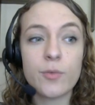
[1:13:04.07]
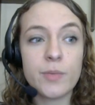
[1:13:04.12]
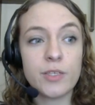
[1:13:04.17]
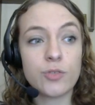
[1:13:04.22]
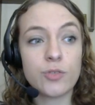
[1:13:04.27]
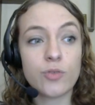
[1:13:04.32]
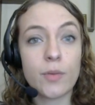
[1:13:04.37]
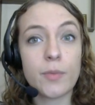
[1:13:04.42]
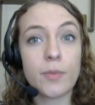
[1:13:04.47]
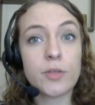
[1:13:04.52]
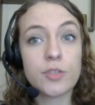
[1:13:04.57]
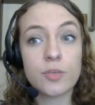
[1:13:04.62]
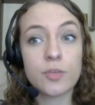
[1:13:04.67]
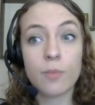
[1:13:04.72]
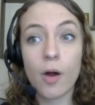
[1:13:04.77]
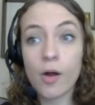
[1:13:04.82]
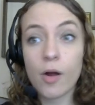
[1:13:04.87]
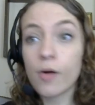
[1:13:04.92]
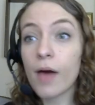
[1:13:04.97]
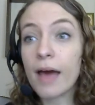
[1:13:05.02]
streaming
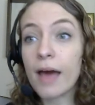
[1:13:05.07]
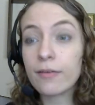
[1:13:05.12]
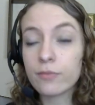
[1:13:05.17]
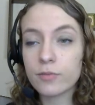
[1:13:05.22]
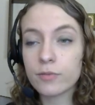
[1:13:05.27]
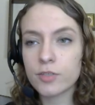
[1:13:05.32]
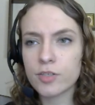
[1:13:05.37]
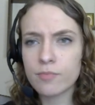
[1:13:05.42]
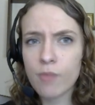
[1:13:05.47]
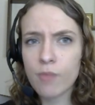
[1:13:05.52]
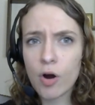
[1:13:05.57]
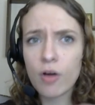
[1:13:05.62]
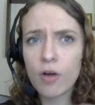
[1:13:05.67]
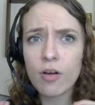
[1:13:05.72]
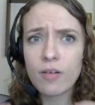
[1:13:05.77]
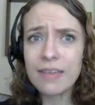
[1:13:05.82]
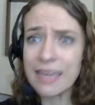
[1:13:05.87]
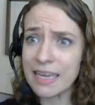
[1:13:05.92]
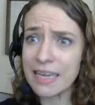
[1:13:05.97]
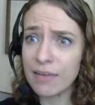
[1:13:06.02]
tomorrow
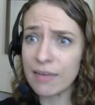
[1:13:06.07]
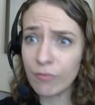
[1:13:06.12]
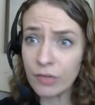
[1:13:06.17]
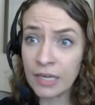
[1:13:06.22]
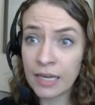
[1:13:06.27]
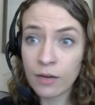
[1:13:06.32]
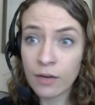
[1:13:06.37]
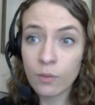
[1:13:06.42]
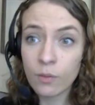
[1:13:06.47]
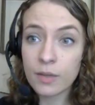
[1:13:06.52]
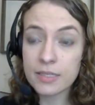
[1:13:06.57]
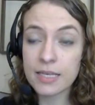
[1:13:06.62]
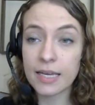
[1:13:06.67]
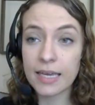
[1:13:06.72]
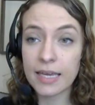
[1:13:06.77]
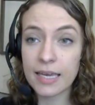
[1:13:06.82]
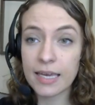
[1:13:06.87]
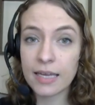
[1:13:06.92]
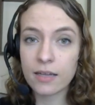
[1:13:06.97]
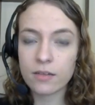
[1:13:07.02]
evening once I
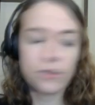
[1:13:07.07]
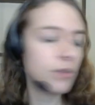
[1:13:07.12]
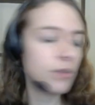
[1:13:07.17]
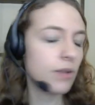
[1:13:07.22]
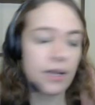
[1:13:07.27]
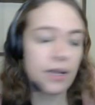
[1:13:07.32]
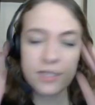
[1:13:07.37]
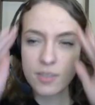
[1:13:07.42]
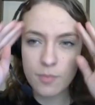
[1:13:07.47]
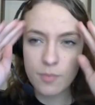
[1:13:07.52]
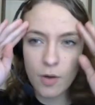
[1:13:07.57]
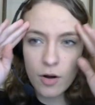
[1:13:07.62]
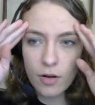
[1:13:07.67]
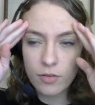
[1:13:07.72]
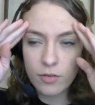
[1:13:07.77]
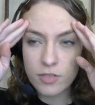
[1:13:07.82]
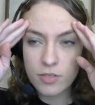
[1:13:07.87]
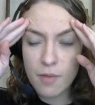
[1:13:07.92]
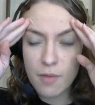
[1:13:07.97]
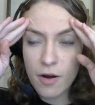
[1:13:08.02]
get, no, not tomorrow.
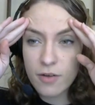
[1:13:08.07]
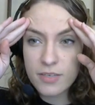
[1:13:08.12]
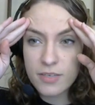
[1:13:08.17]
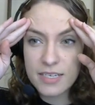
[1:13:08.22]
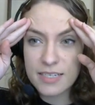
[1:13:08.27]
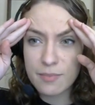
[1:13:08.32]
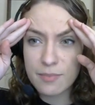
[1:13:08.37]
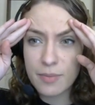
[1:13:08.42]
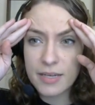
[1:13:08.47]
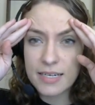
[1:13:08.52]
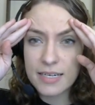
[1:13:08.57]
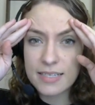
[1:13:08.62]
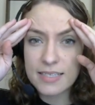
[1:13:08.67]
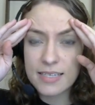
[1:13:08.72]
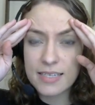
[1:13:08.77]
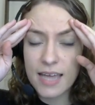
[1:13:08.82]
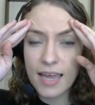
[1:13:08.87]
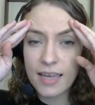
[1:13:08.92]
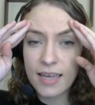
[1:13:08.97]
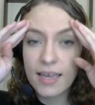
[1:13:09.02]
Tomorrow's Independence
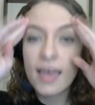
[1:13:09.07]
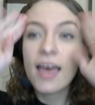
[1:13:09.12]
Day.